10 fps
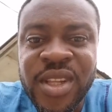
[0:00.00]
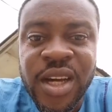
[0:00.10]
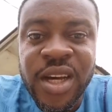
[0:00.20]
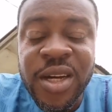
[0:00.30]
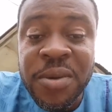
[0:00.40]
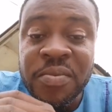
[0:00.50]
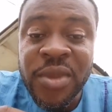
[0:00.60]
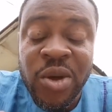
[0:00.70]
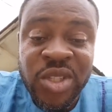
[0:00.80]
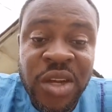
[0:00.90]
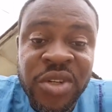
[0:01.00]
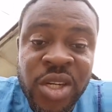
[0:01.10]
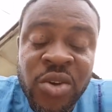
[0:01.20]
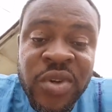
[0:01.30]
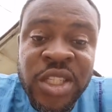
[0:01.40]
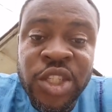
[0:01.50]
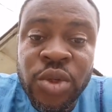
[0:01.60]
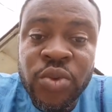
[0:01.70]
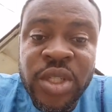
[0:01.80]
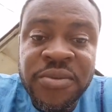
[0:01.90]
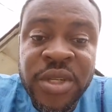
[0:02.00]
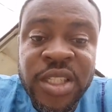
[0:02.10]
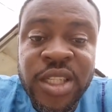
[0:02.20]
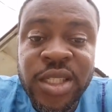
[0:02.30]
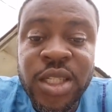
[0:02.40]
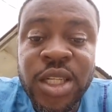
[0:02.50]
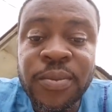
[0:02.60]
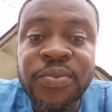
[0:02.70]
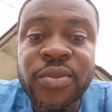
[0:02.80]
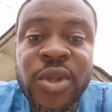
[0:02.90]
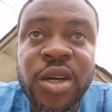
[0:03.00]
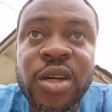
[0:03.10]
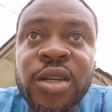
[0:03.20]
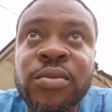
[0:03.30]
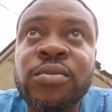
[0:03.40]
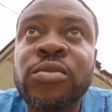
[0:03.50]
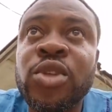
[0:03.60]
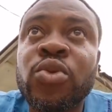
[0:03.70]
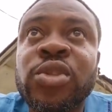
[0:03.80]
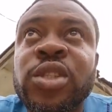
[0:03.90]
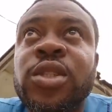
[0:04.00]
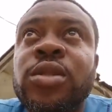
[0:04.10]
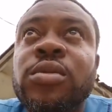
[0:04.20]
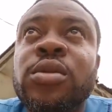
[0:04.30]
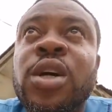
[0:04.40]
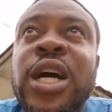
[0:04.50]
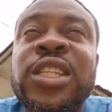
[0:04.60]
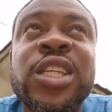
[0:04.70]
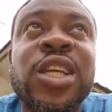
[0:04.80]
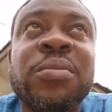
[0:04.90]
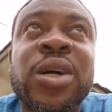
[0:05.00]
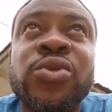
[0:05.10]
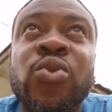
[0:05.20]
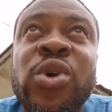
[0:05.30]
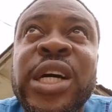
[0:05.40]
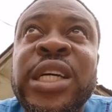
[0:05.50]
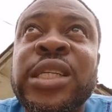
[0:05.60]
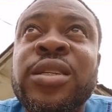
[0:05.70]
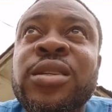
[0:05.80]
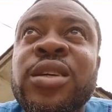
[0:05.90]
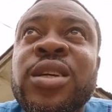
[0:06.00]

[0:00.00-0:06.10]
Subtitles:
I was having a conversation with a friend yesterday. He was asking about why